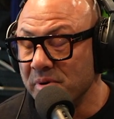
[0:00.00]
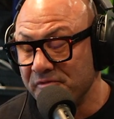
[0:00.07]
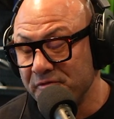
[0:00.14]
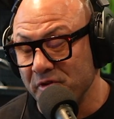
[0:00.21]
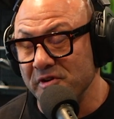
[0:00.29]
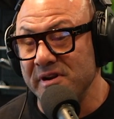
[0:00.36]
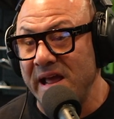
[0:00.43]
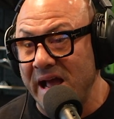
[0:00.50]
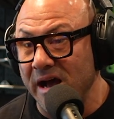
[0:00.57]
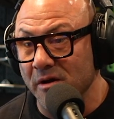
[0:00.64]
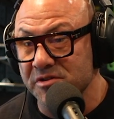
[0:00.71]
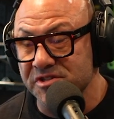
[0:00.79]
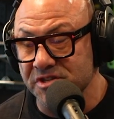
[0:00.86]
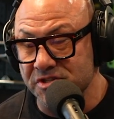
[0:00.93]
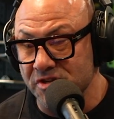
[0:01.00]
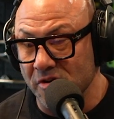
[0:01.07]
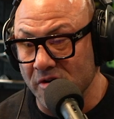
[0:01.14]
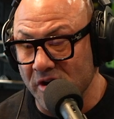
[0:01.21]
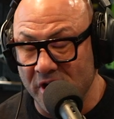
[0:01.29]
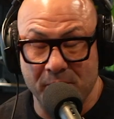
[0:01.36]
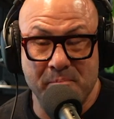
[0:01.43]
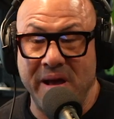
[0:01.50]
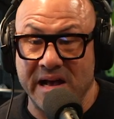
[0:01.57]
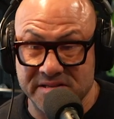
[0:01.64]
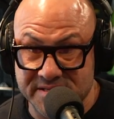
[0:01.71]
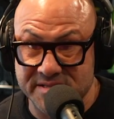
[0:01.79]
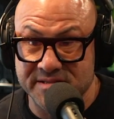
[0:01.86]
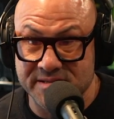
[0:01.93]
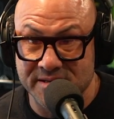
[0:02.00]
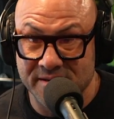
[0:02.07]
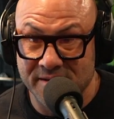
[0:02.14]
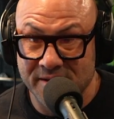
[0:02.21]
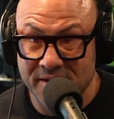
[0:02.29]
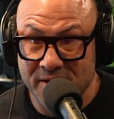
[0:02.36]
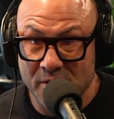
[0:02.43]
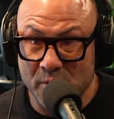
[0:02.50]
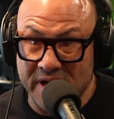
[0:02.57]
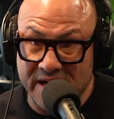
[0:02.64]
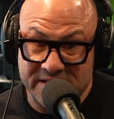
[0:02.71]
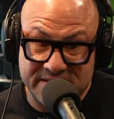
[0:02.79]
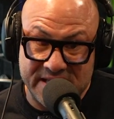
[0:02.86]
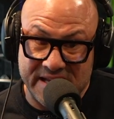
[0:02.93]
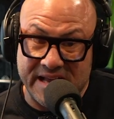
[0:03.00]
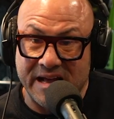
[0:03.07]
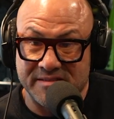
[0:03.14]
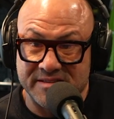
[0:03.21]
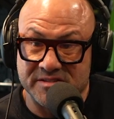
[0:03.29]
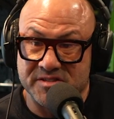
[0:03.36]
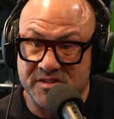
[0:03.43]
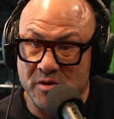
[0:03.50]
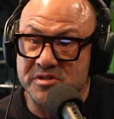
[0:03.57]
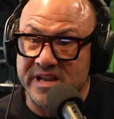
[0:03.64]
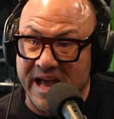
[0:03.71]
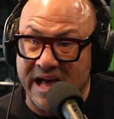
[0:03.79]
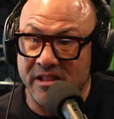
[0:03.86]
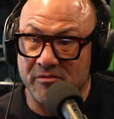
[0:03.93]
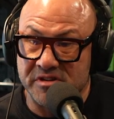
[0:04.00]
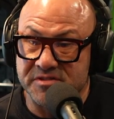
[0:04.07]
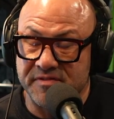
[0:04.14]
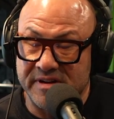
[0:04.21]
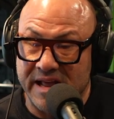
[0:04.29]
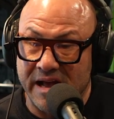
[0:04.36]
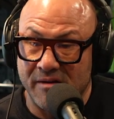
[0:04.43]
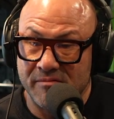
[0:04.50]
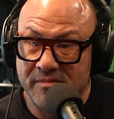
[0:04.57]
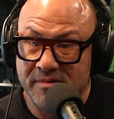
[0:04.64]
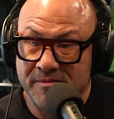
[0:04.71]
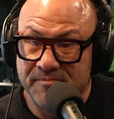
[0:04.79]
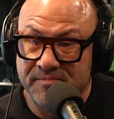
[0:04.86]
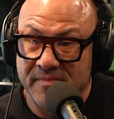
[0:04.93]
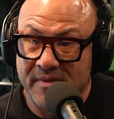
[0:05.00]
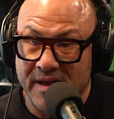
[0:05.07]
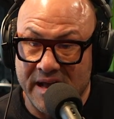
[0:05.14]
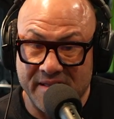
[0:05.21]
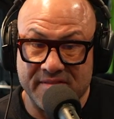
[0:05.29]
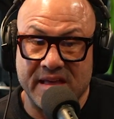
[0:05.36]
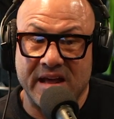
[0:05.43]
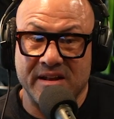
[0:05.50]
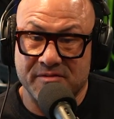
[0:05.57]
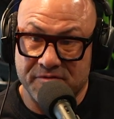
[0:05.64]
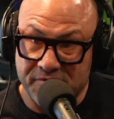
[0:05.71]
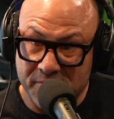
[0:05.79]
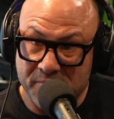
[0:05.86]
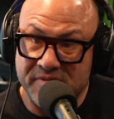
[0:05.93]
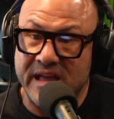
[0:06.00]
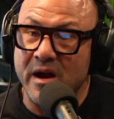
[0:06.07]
But for now, since you're a mess, we got to take out those calories for now. And then from